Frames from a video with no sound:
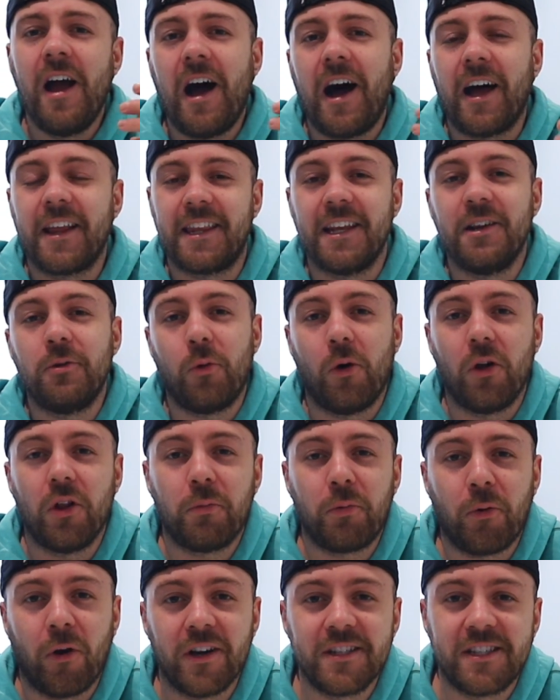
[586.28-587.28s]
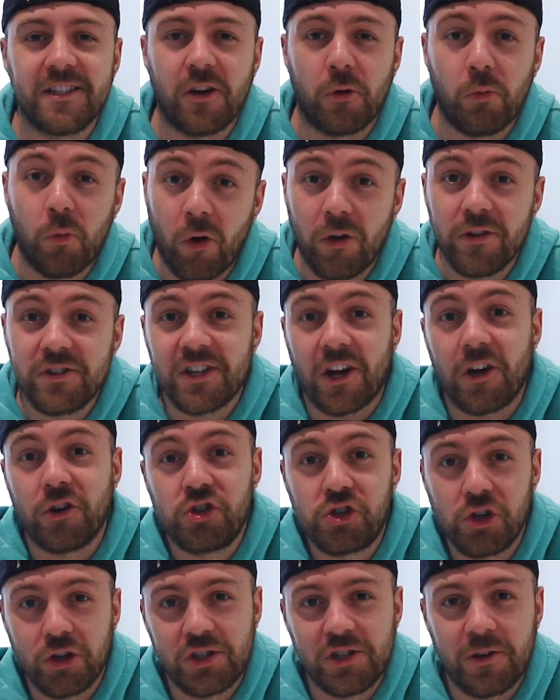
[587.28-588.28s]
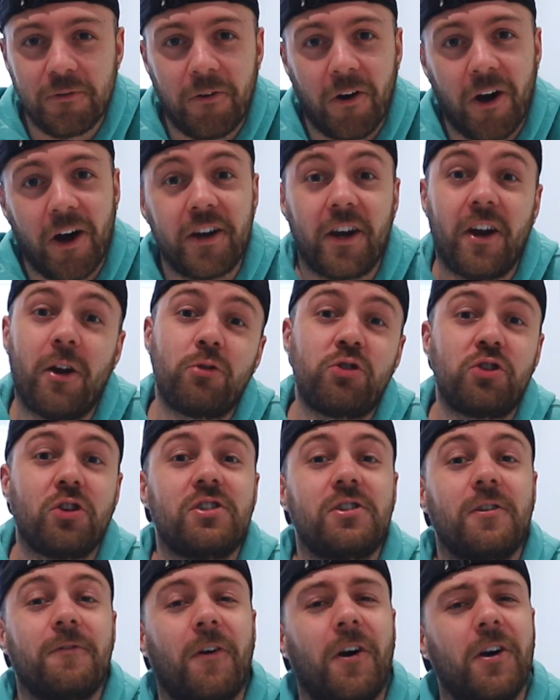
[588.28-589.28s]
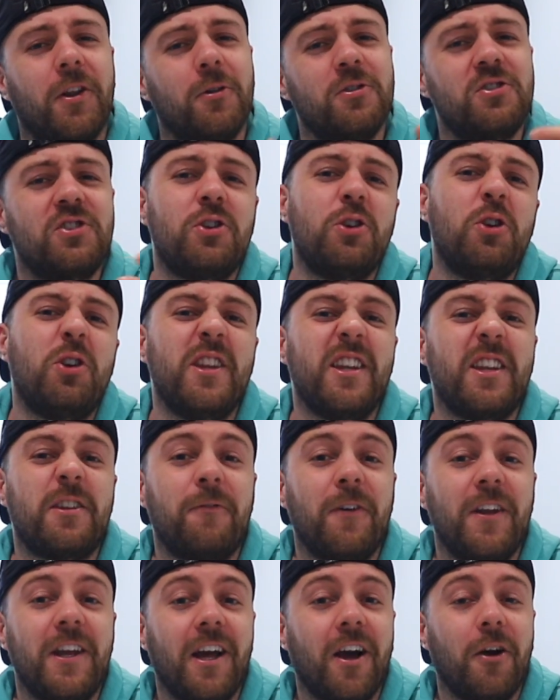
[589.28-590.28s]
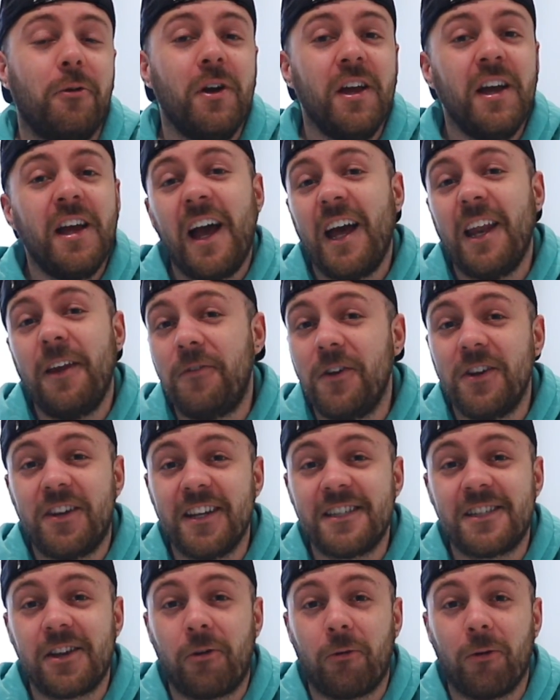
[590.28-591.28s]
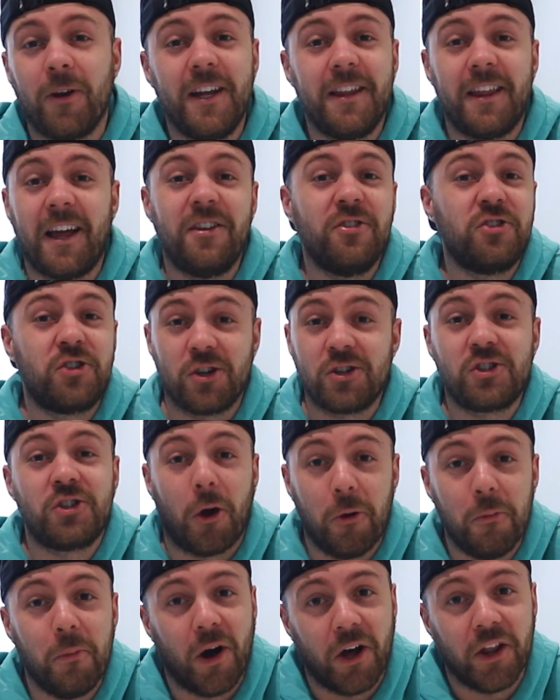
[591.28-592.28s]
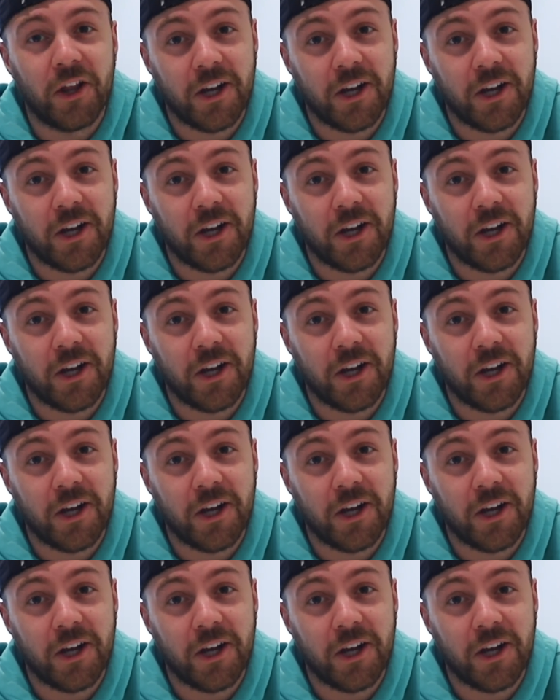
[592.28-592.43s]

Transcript: I think what the prices I want are justified, and I'll justify those to you in this video, and if you disagree, then just don't buy the